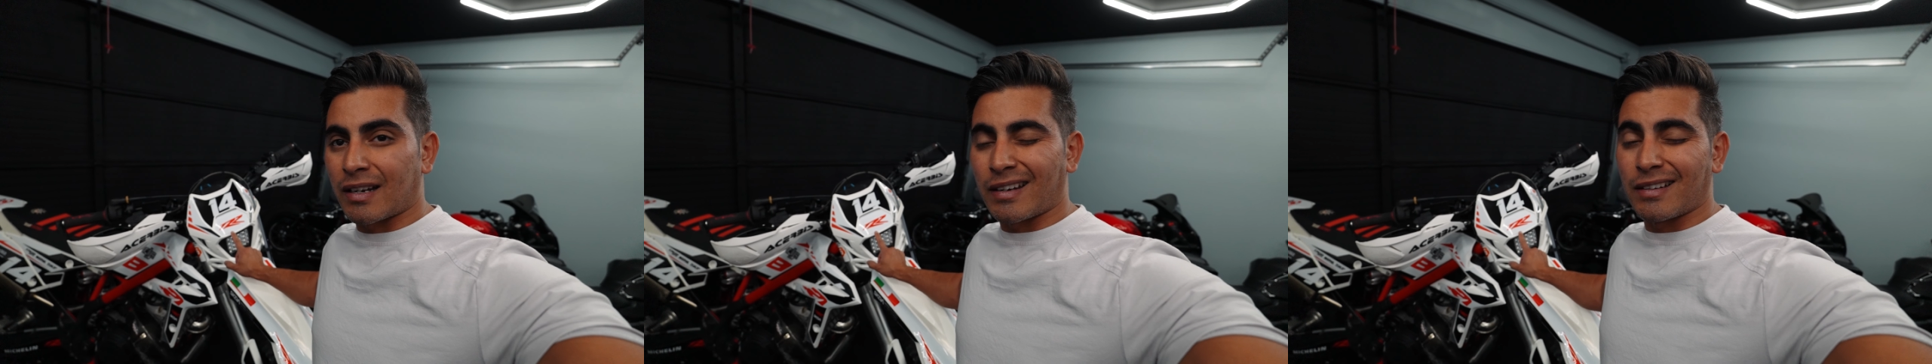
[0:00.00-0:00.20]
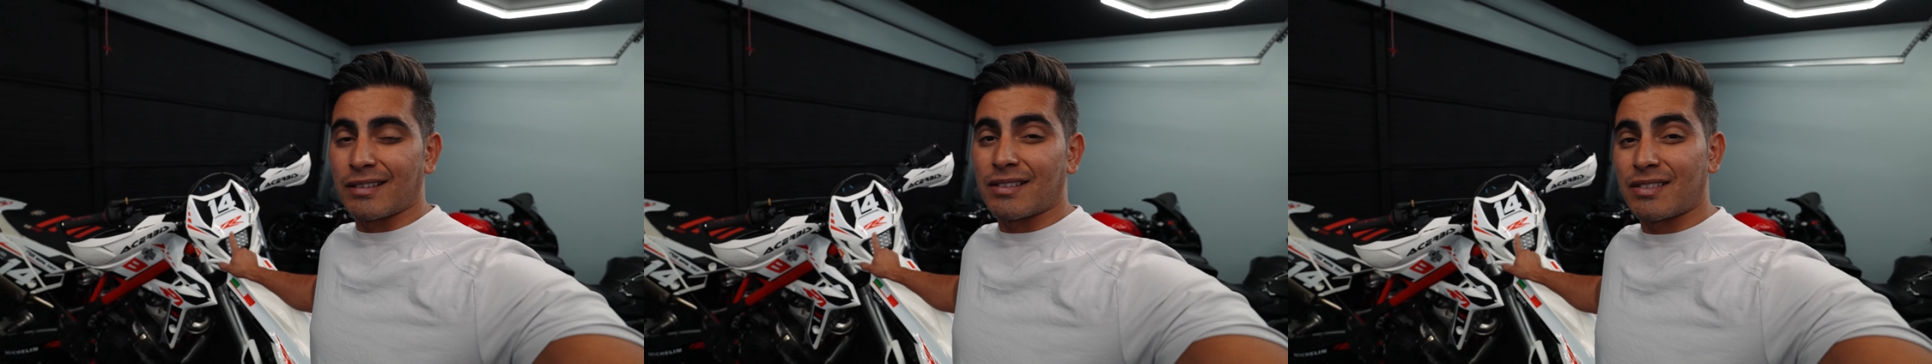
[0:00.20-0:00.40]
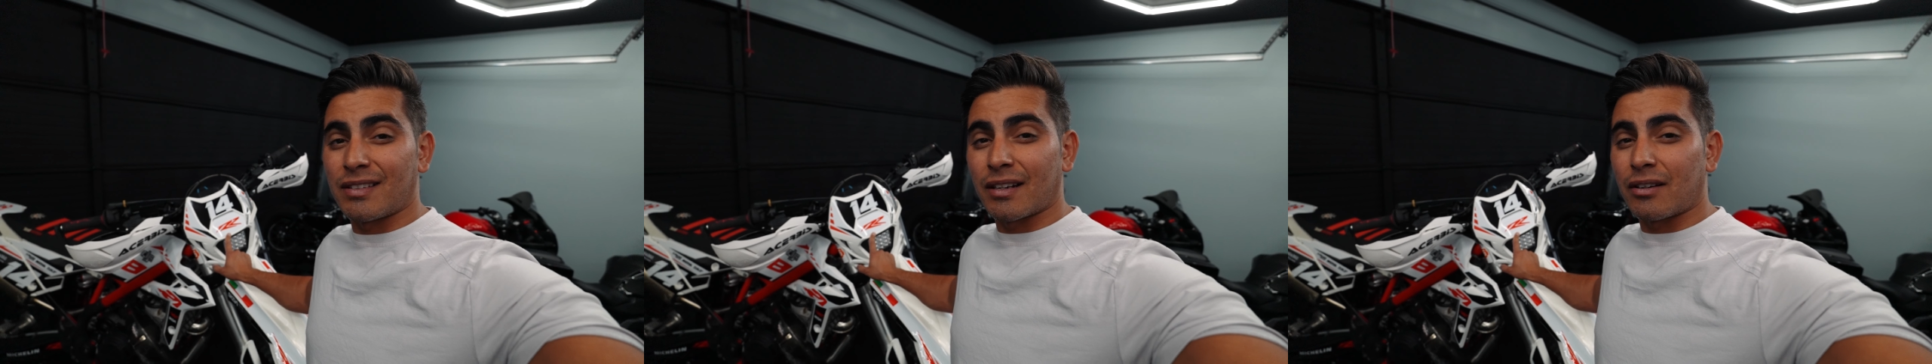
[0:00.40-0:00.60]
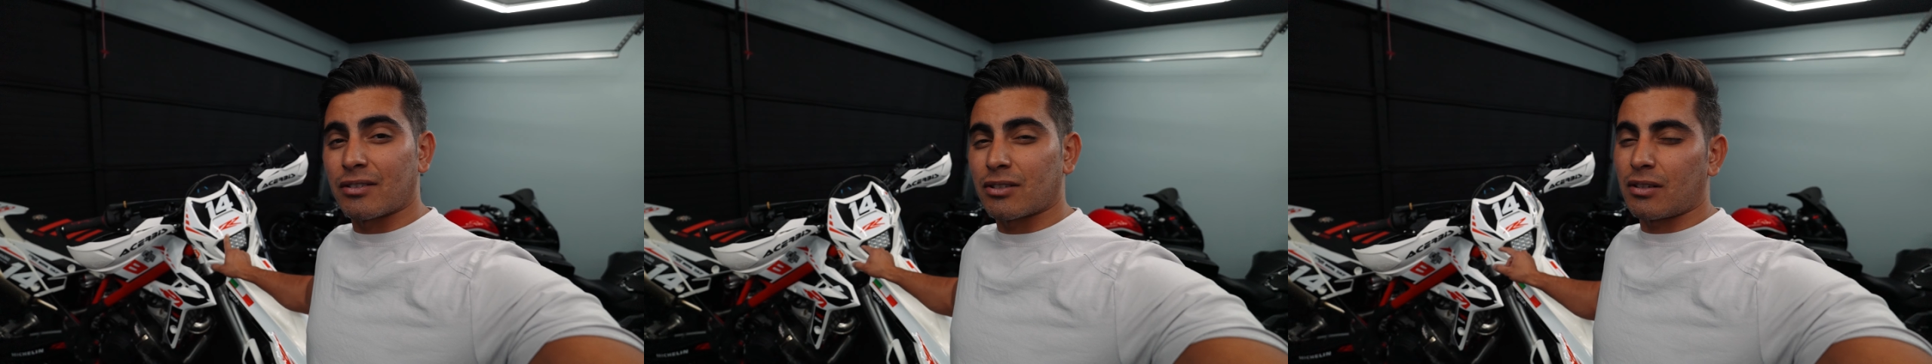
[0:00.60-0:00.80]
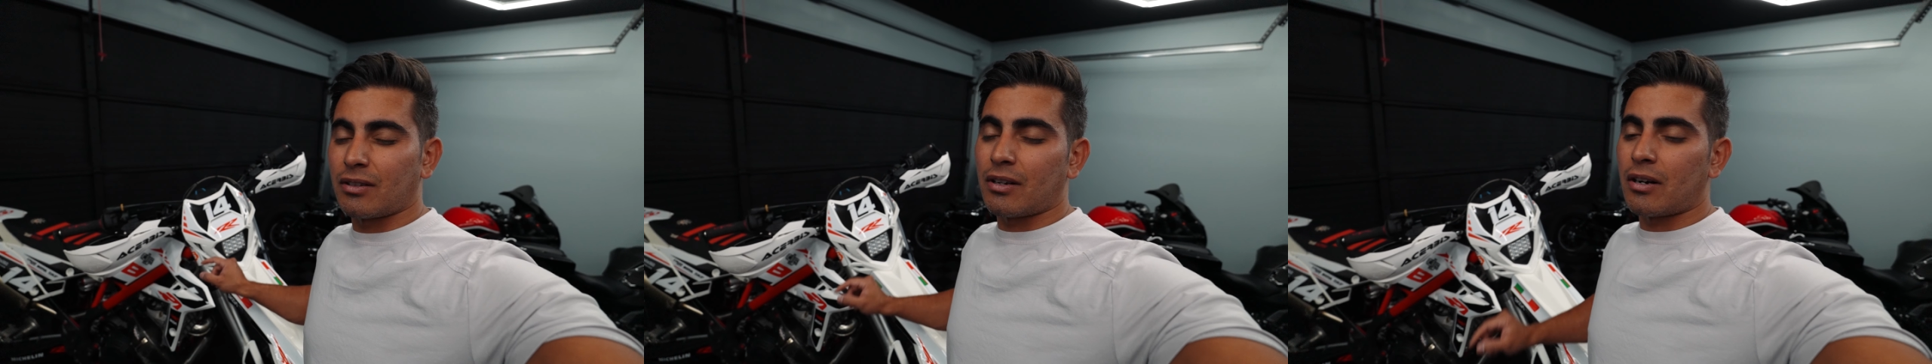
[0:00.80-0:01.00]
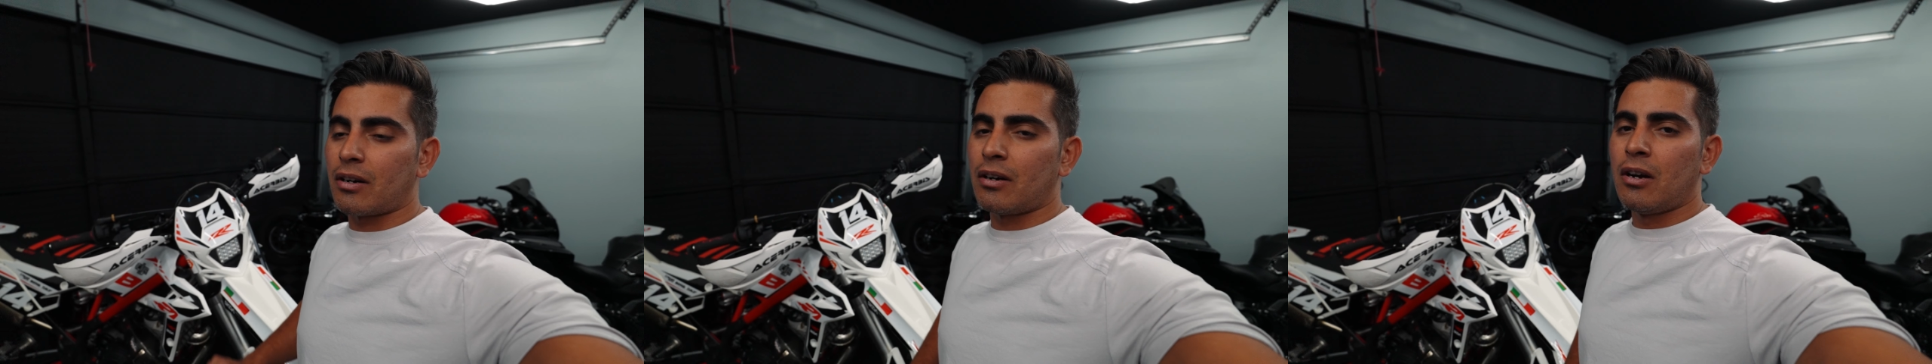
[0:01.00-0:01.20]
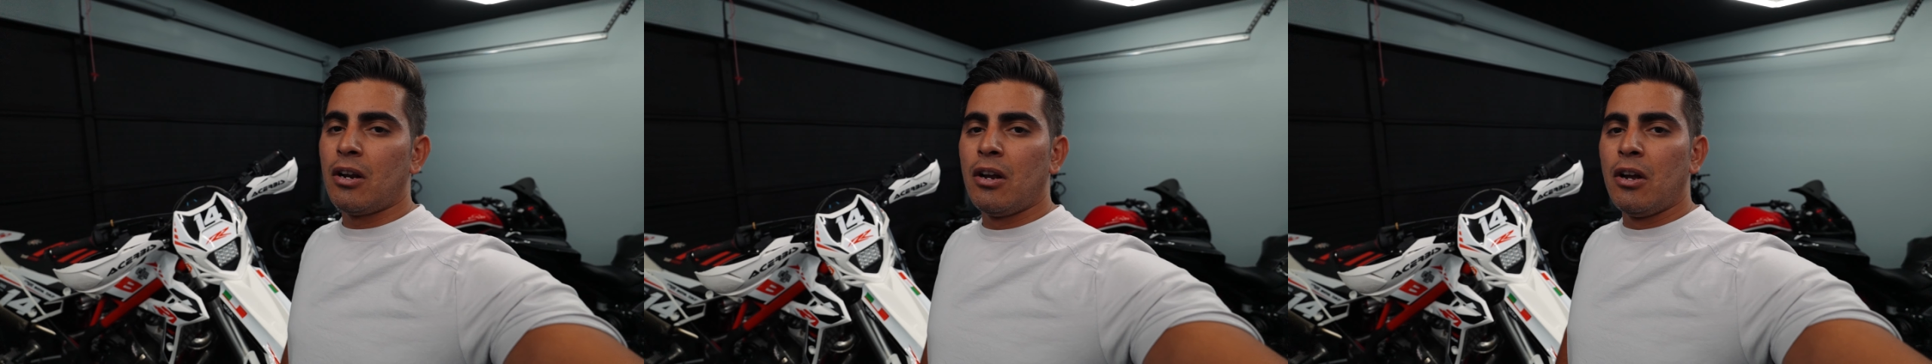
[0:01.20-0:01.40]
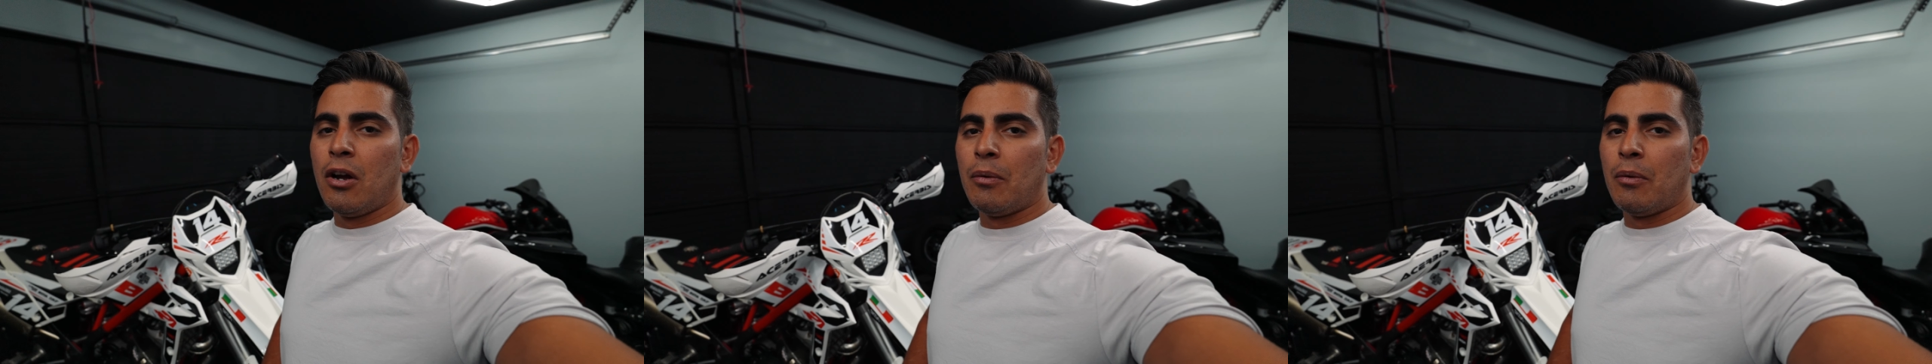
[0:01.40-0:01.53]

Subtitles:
of getting the stickers on there.